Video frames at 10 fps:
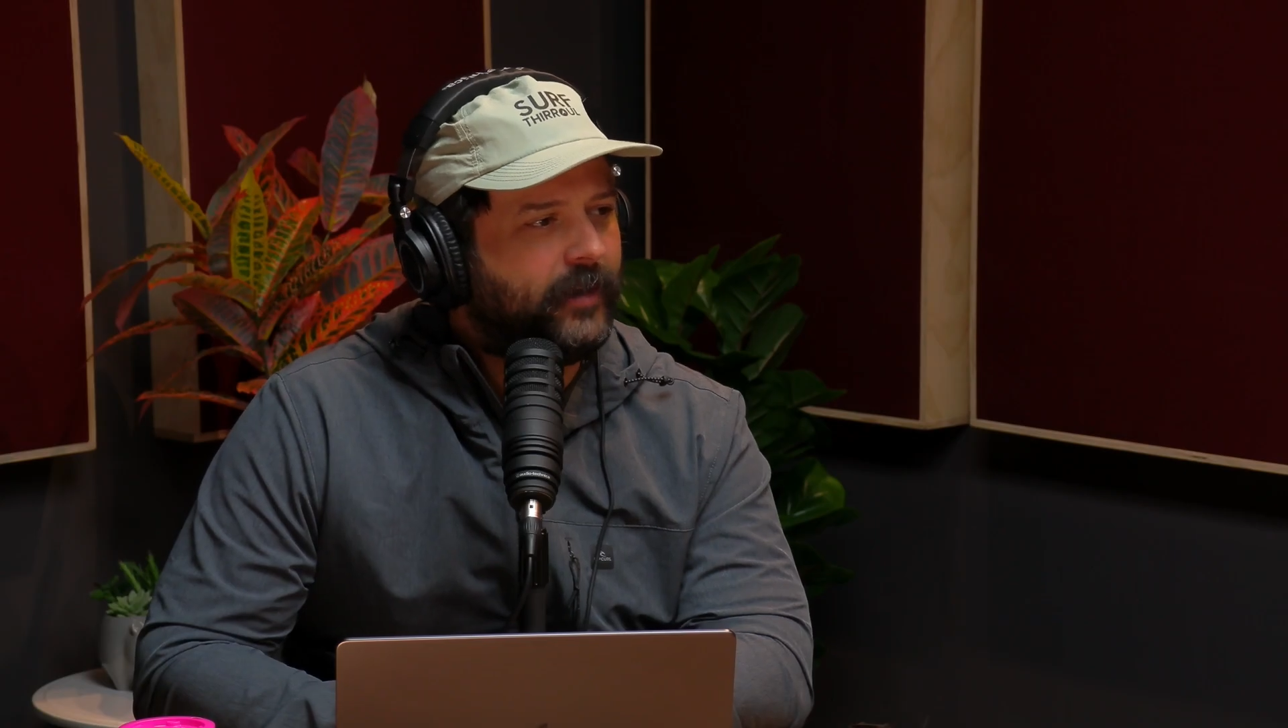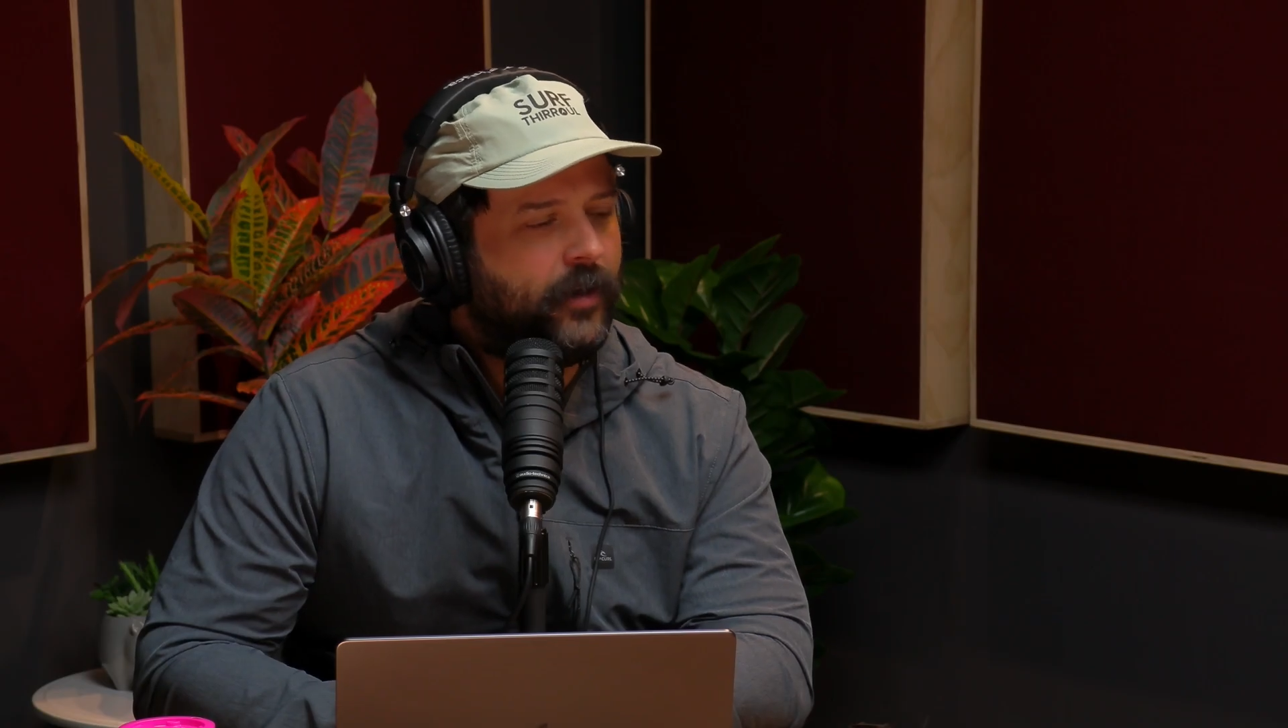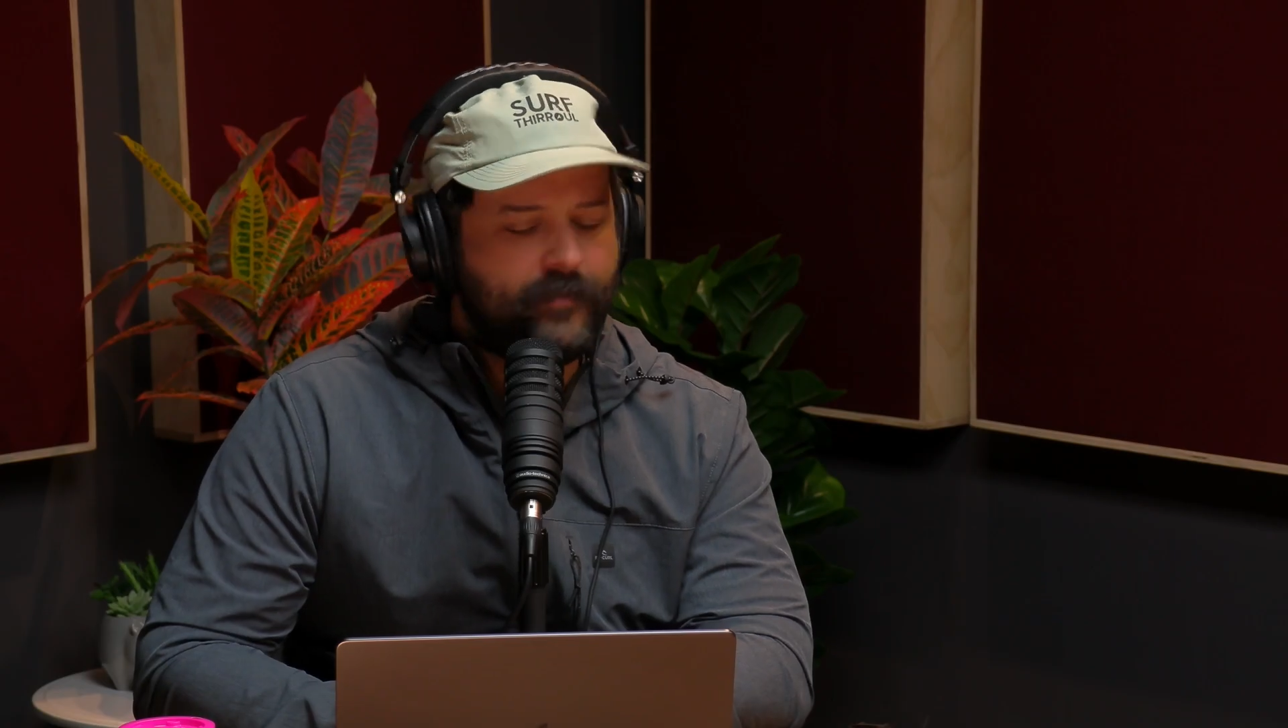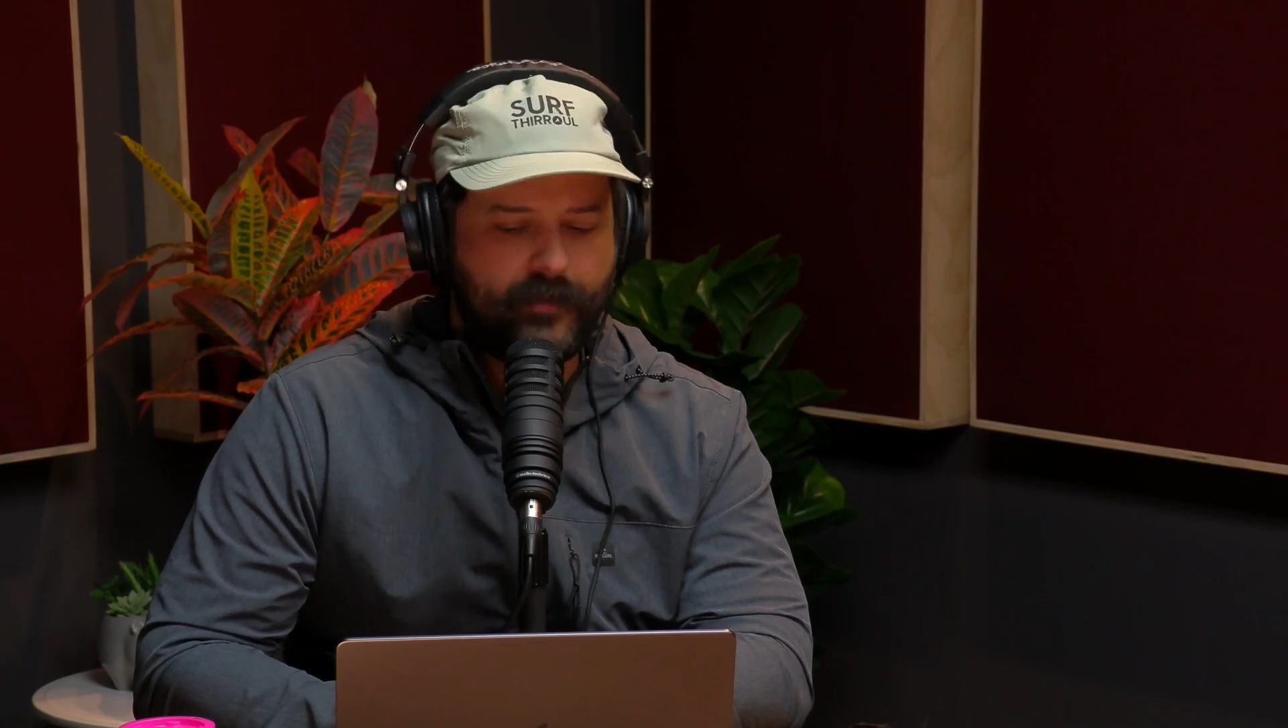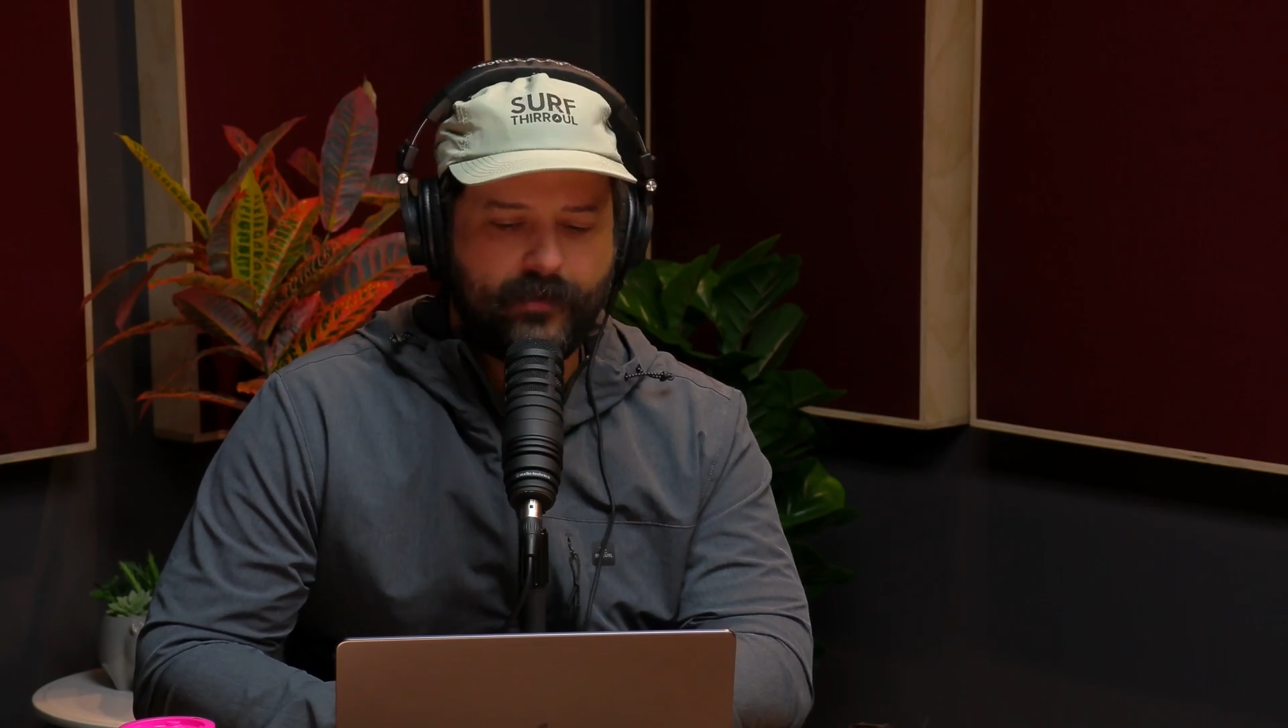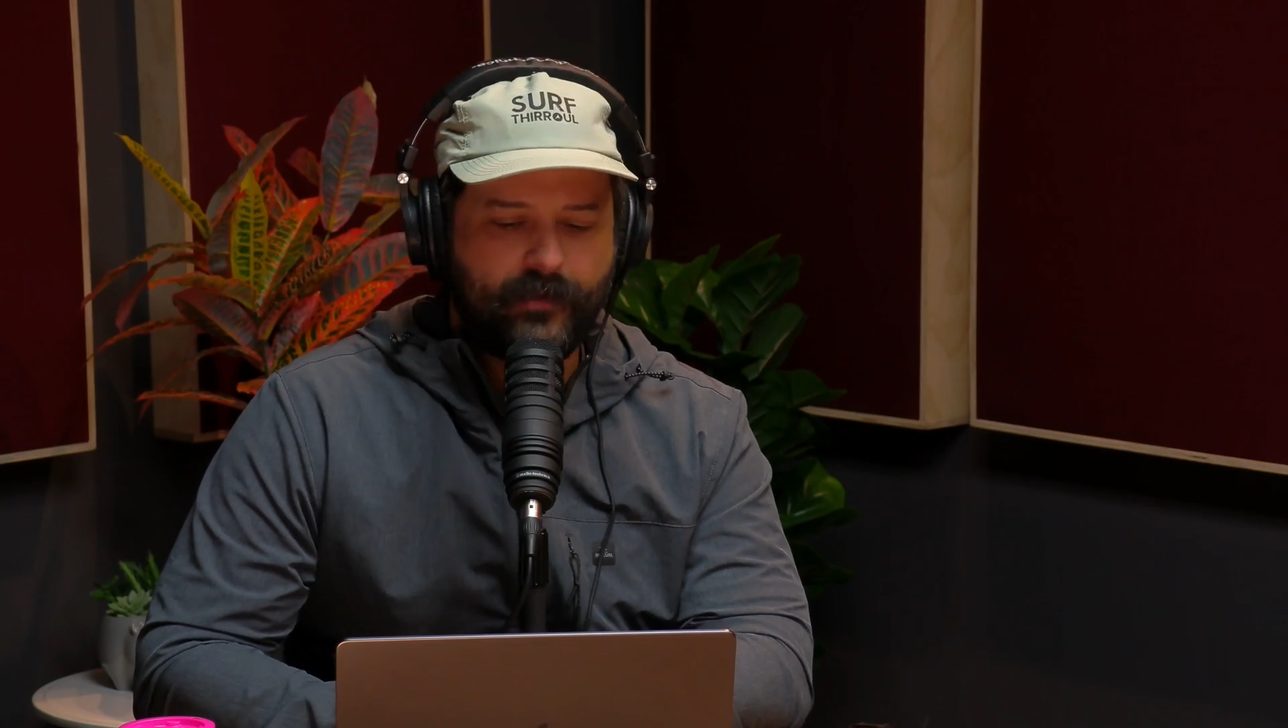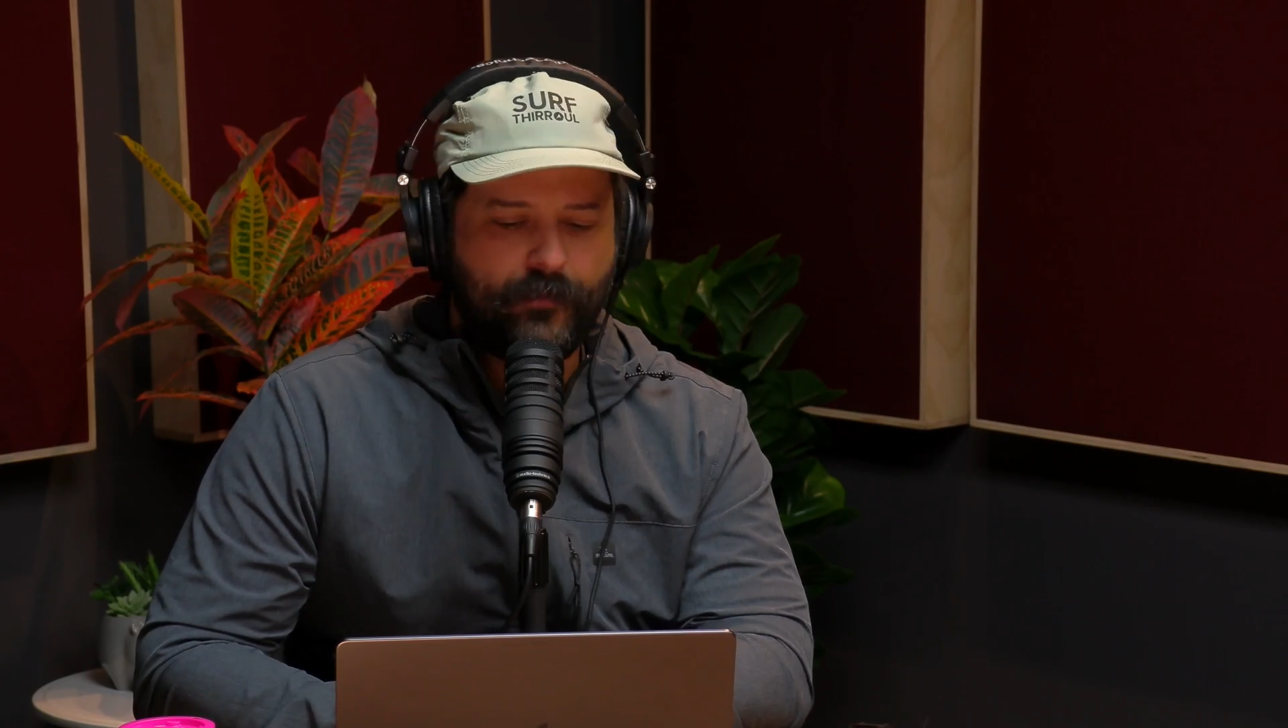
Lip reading: I remember